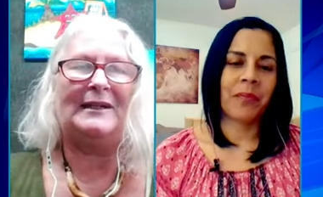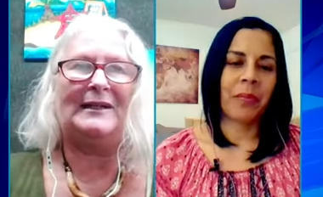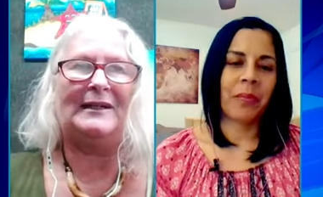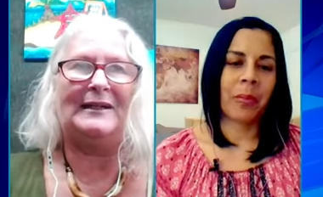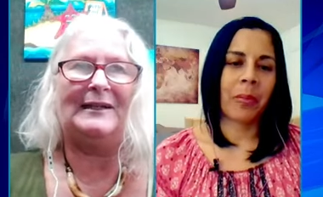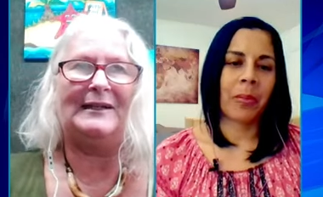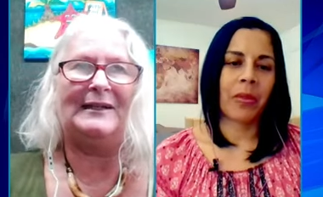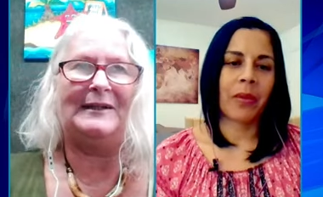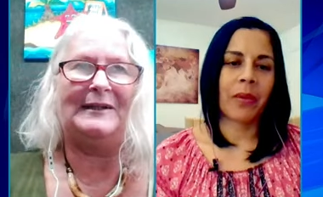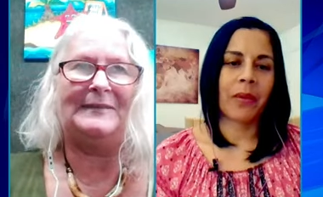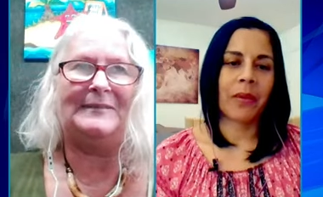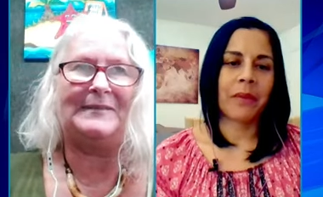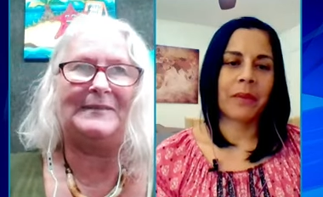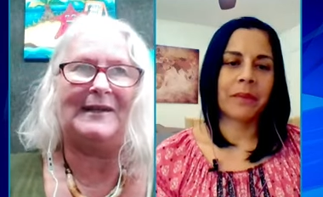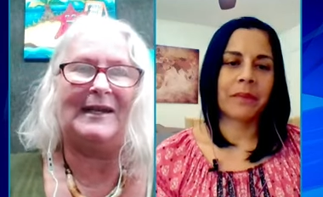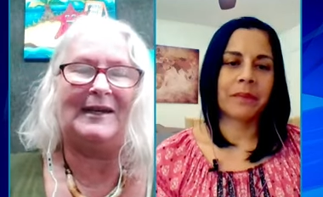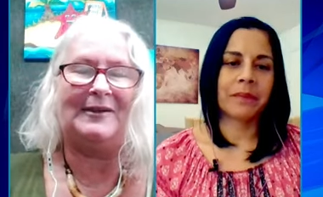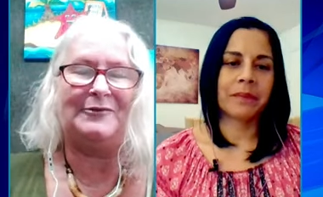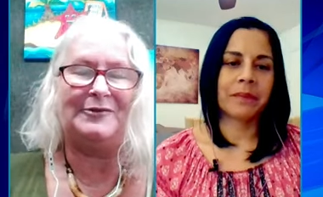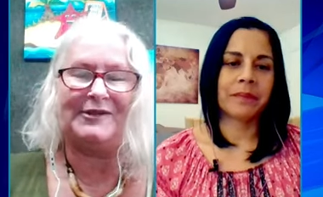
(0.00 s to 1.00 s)
Speaker 1: um,
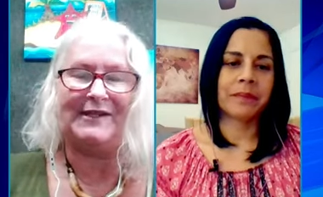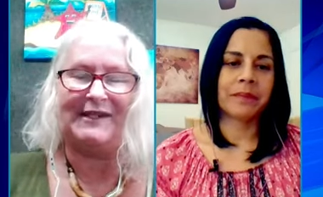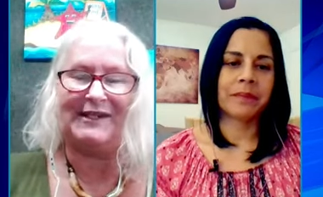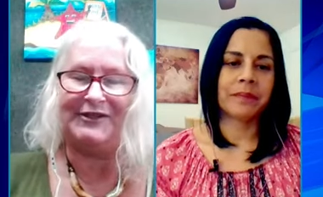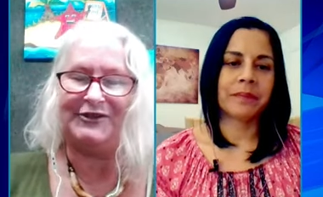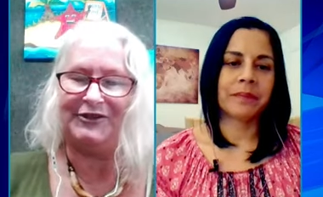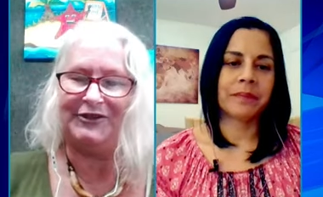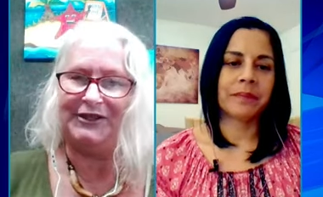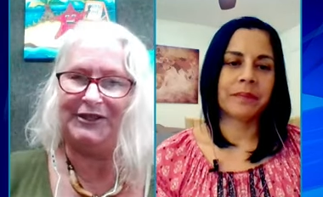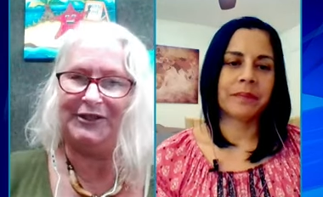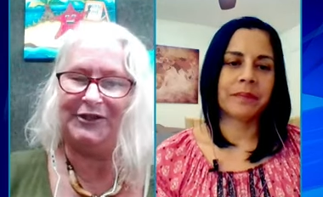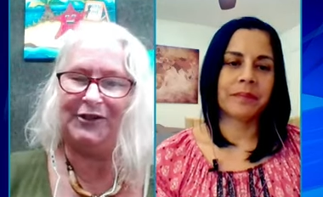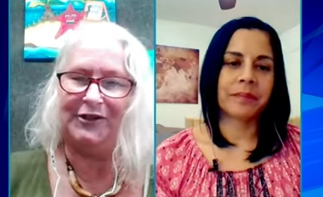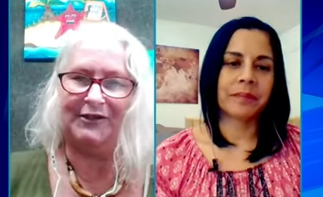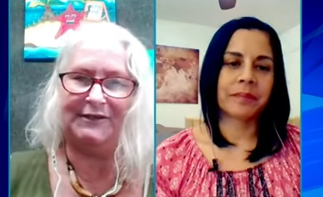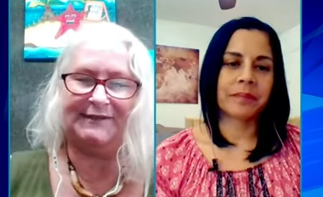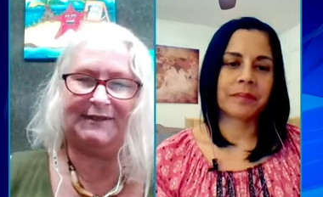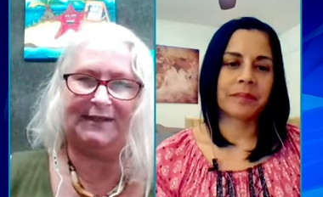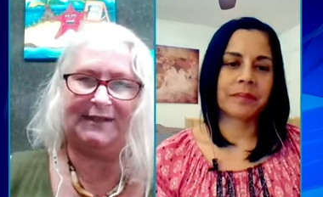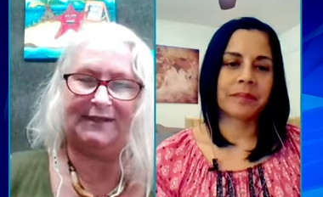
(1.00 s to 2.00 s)
I was actually
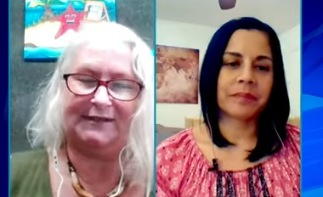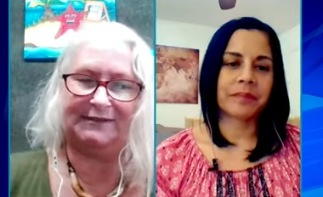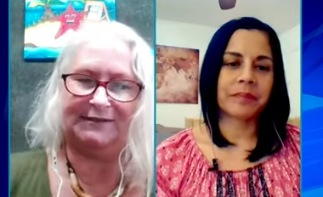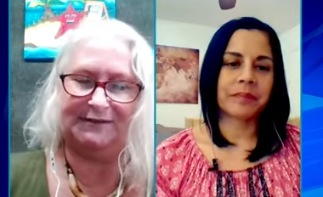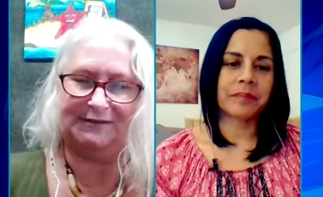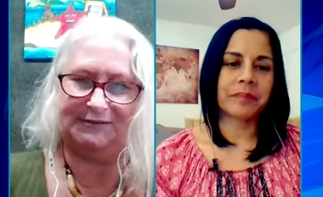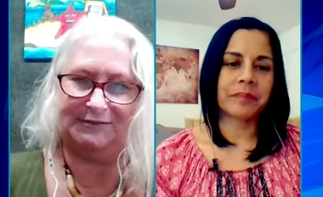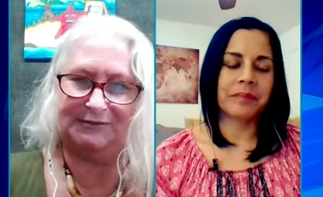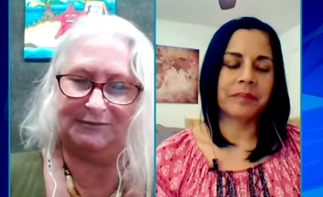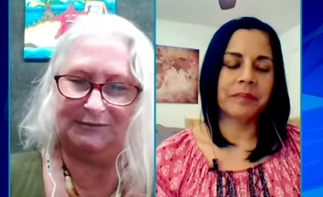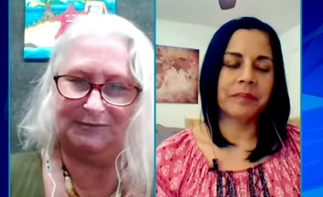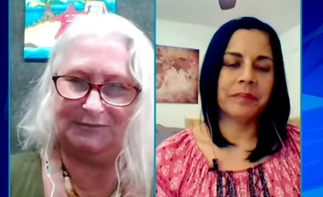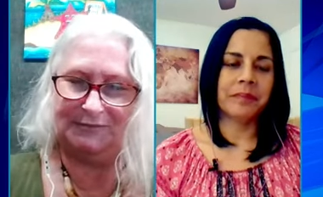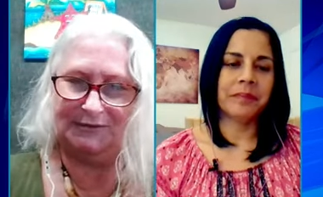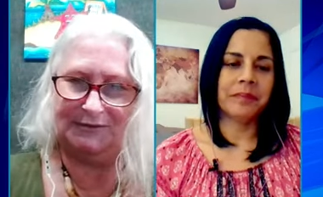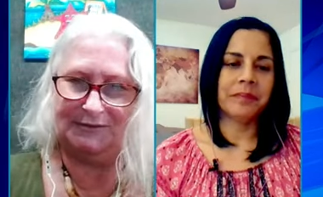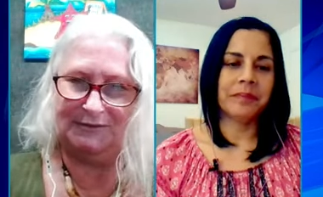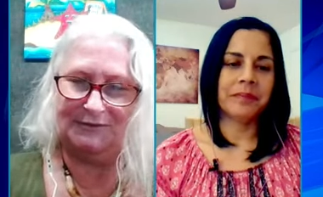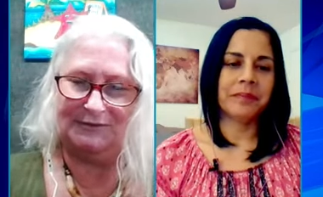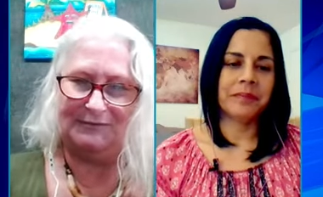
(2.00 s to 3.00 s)
contacted
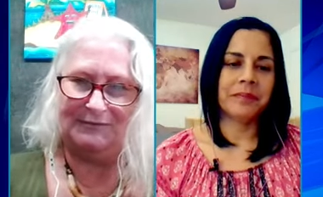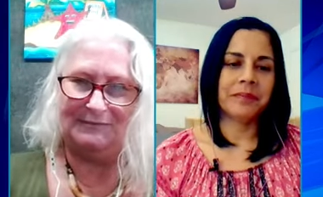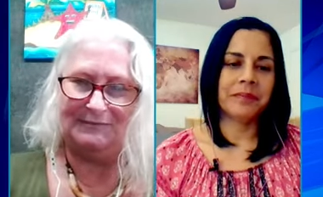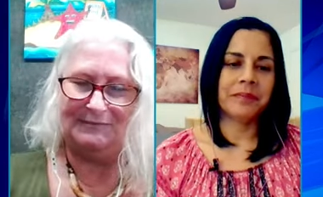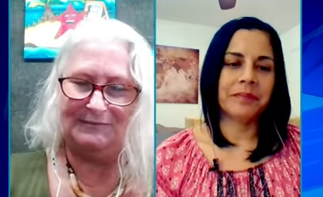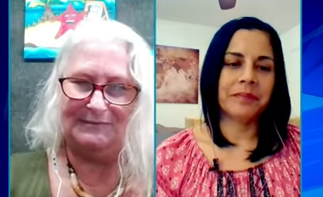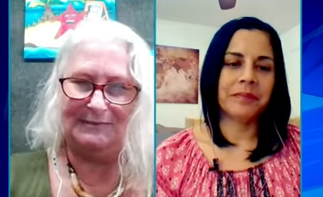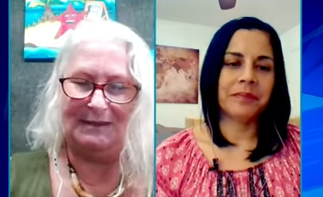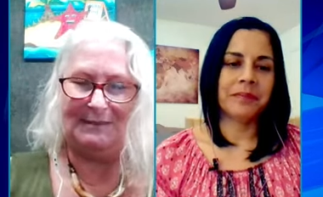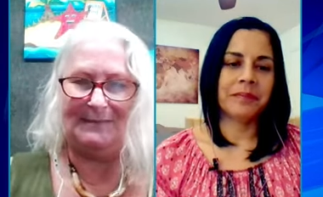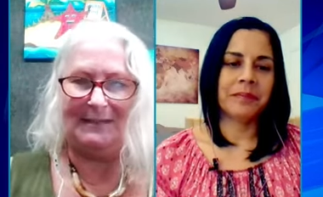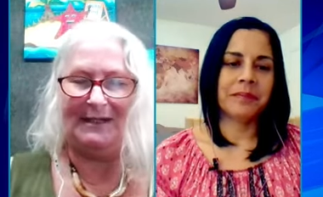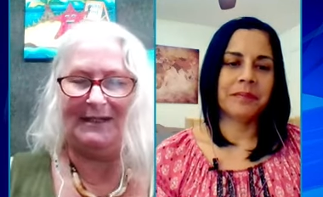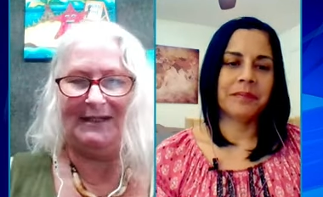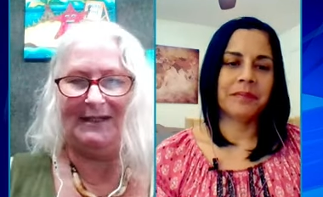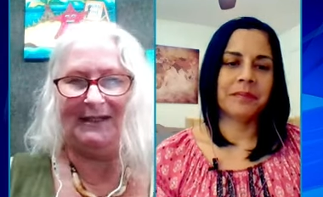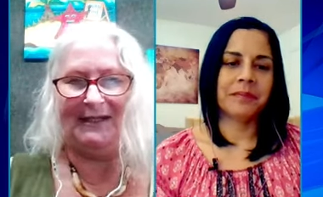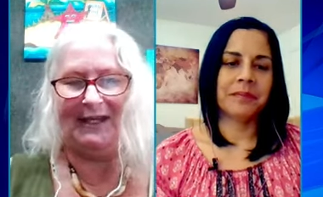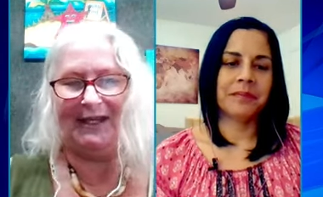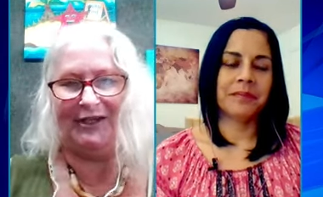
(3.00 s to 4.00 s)
uh, by
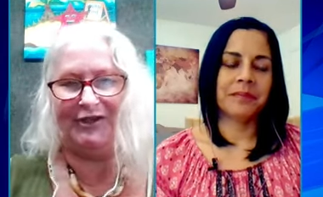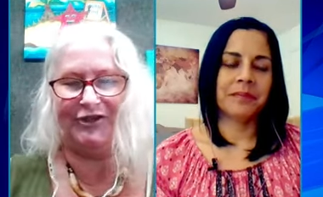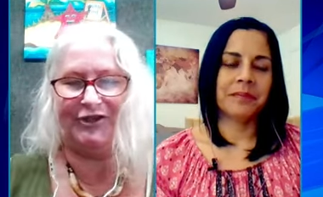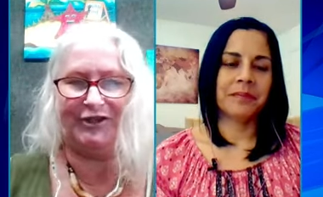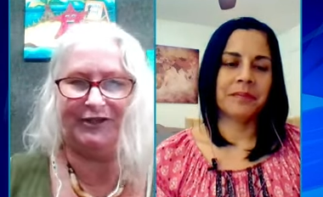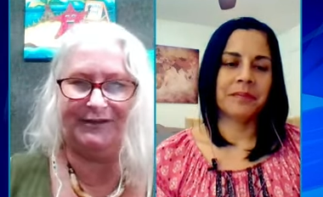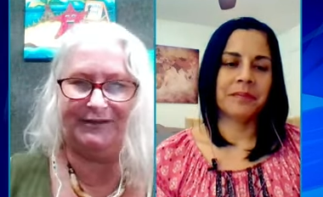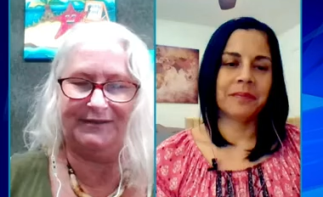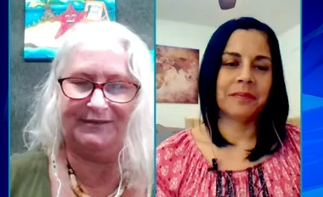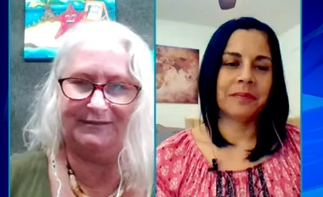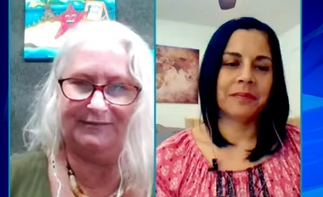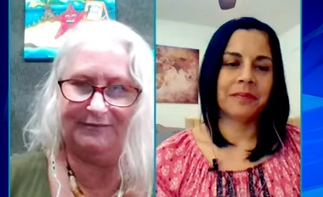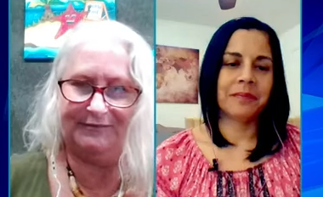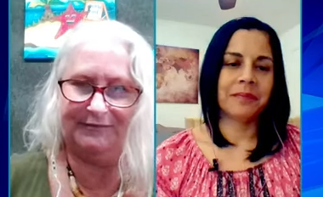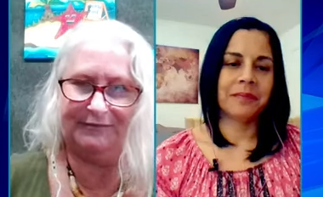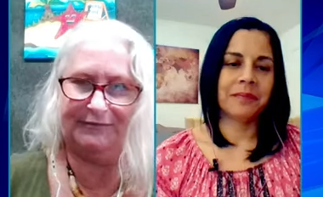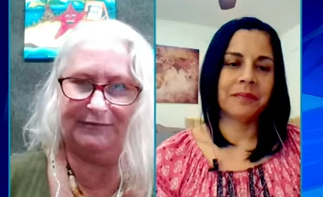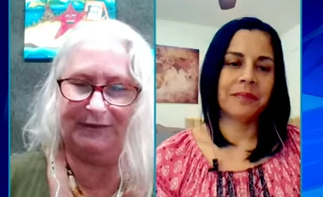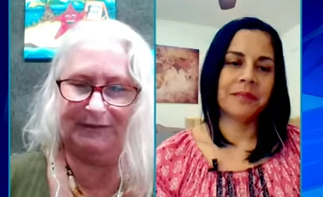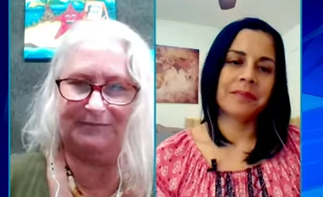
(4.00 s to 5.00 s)
my agent
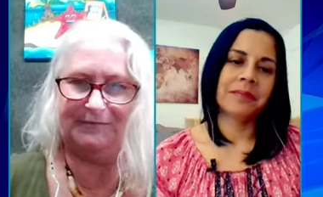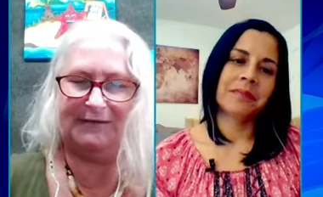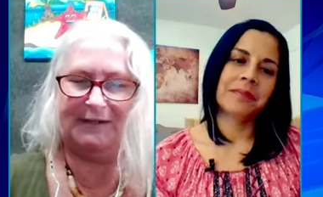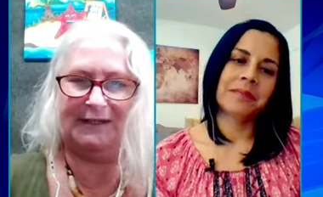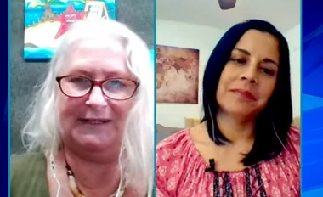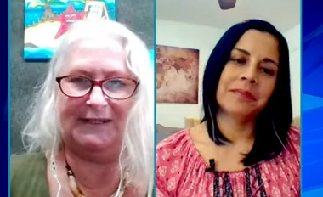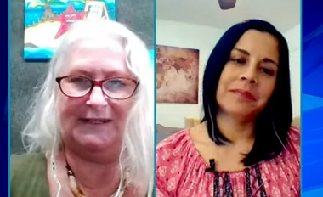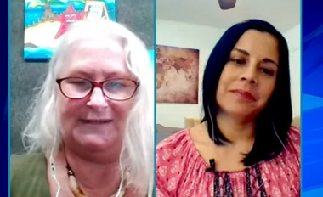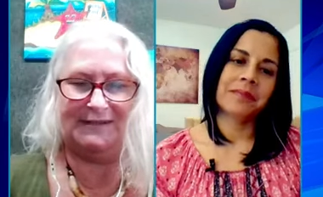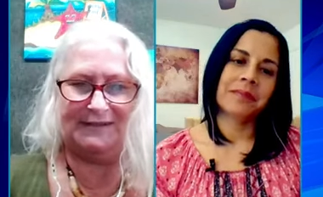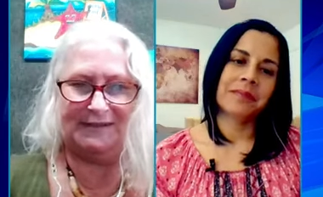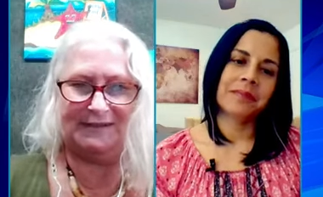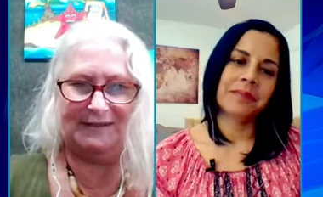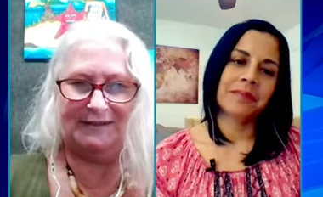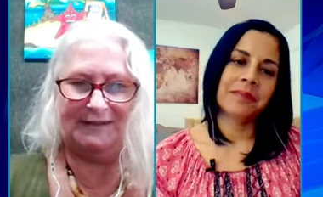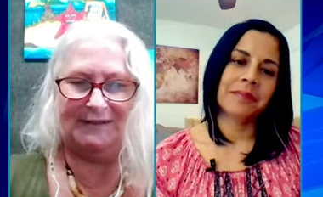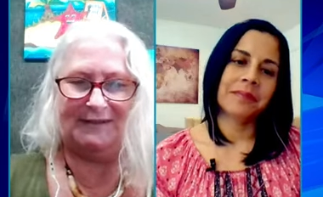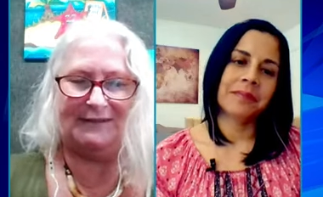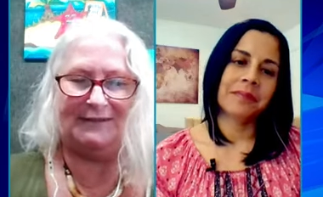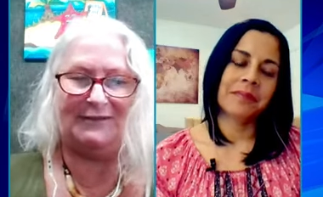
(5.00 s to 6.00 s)
film
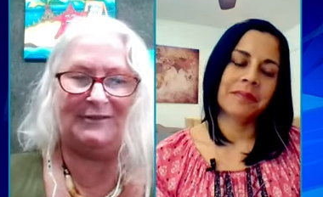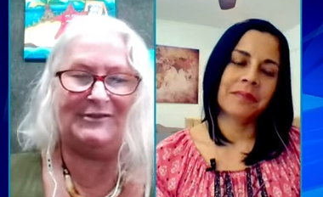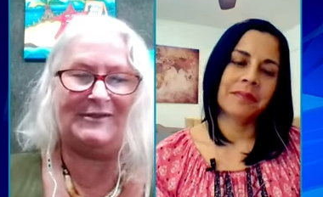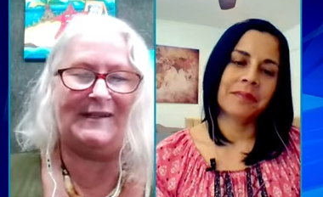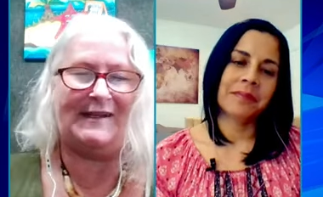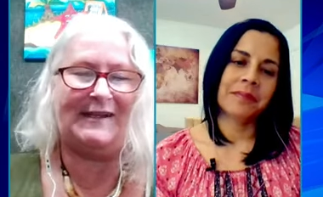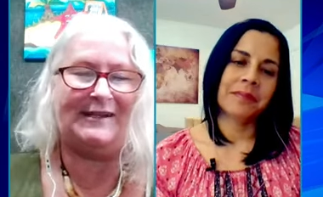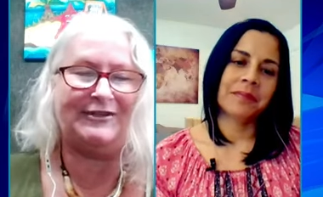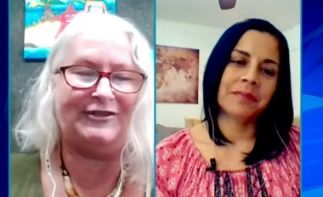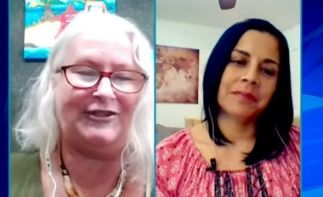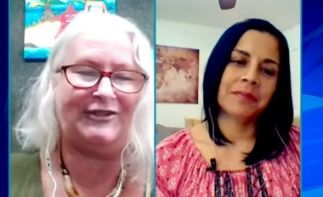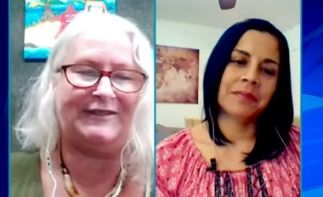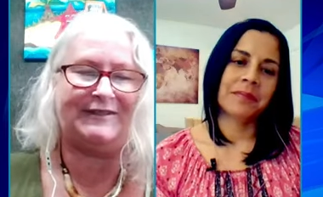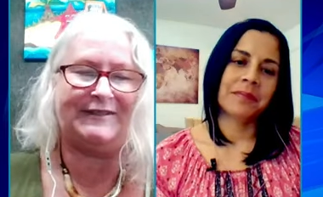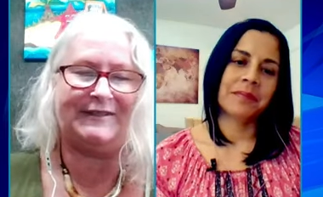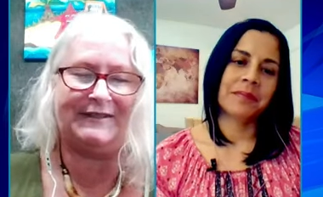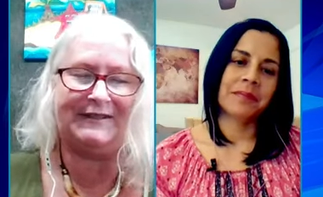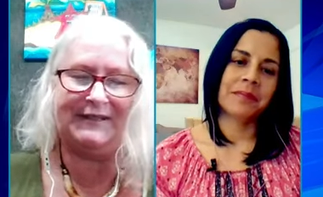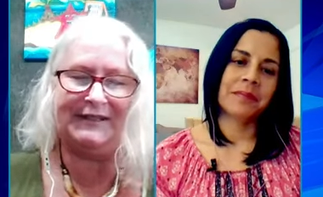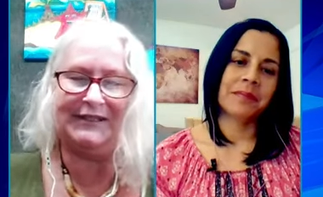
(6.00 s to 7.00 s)
financing in Los
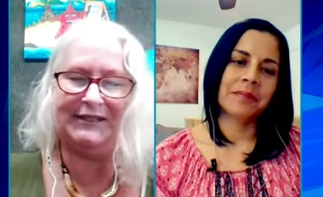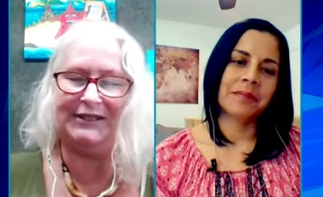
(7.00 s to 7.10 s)
Angeles.